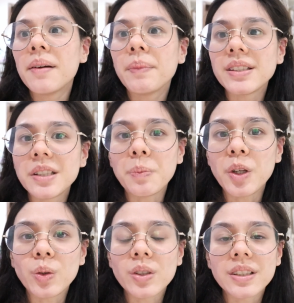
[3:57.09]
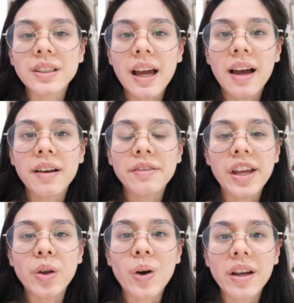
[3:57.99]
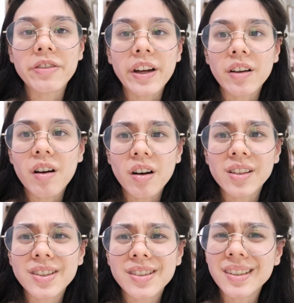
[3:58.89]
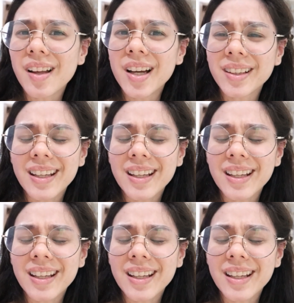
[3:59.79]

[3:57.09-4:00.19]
my C P U doesn't have a Wi-Fi card slot,